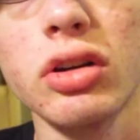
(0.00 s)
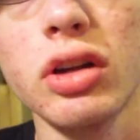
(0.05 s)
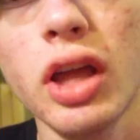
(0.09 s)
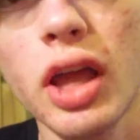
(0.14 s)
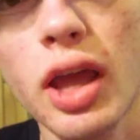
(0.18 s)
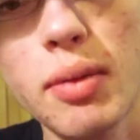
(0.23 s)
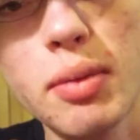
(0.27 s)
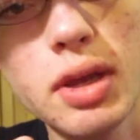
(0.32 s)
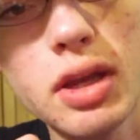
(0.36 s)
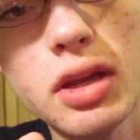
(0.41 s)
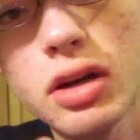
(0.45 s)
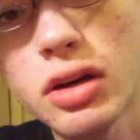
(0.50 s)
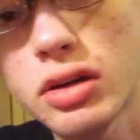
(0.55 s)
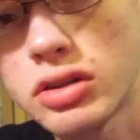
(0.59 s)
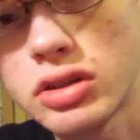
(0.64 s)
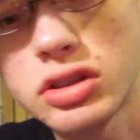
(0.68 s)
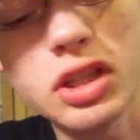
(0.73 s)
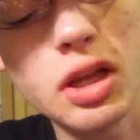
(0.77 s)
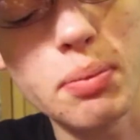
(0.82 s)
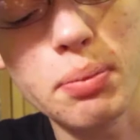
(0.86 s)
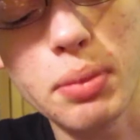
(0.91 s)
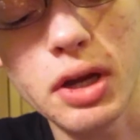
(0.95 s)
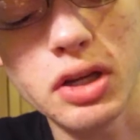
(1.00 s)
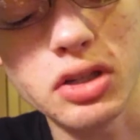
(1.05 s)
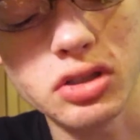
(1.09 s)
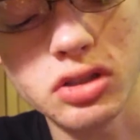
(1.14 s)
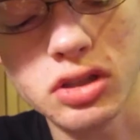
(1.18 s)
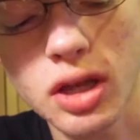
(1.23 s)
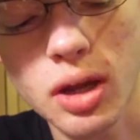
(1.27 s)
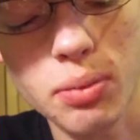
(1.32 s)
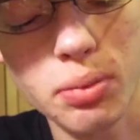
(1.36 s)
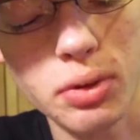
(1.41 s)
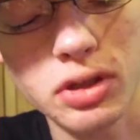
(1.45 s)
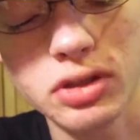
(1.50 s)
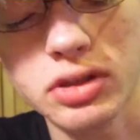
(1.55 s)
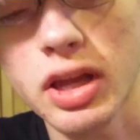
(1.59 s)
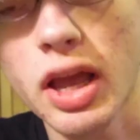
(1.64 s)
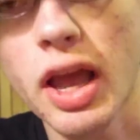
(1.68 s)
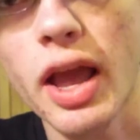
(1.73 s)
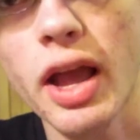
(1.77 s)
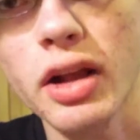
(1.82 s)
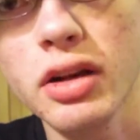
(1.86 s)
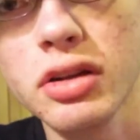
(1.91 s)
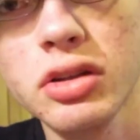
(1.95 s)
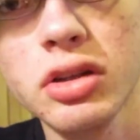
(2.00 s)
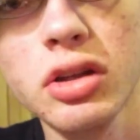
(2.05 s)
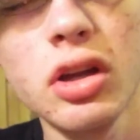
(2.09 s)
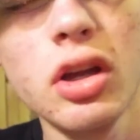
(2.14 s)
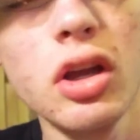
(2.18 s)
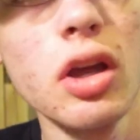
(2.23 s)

I mean, step by step exact.